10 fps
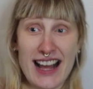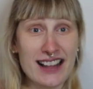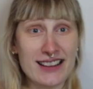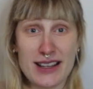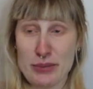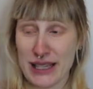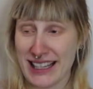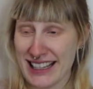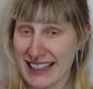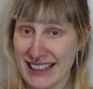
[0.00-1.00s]
At the
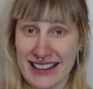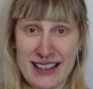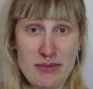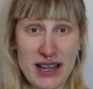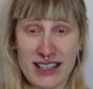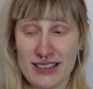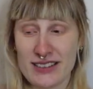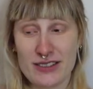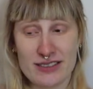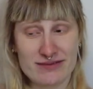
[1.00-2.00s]
beginning, they might
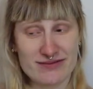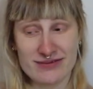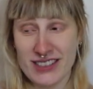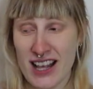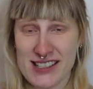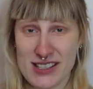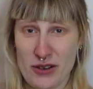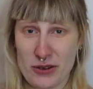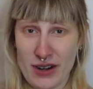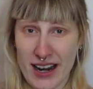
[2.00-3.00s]
look not
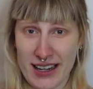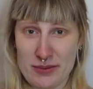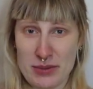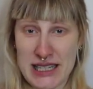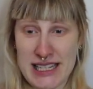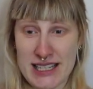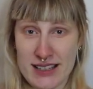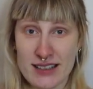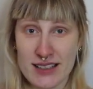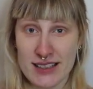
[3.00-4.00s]
so great, but
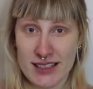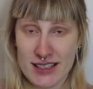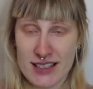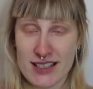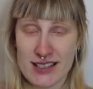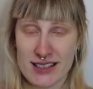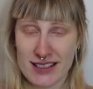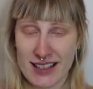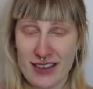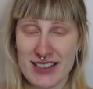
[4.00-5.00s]

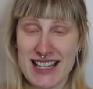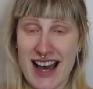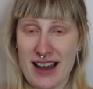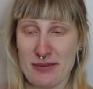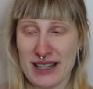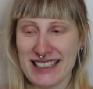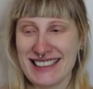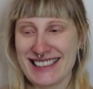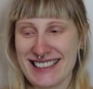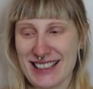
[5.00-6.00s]
just give it time
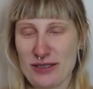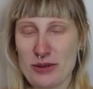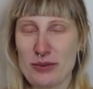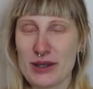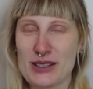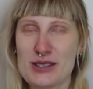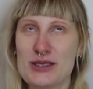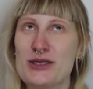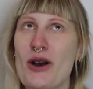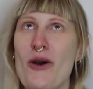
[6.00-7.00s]
and you will be
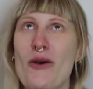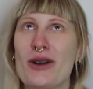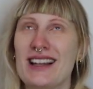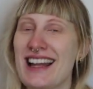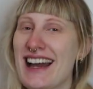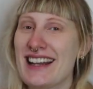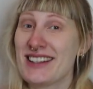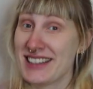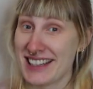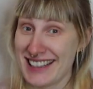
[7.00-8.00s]
so glad
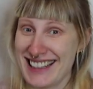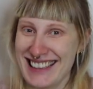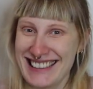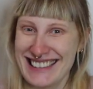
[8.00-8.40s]
you did.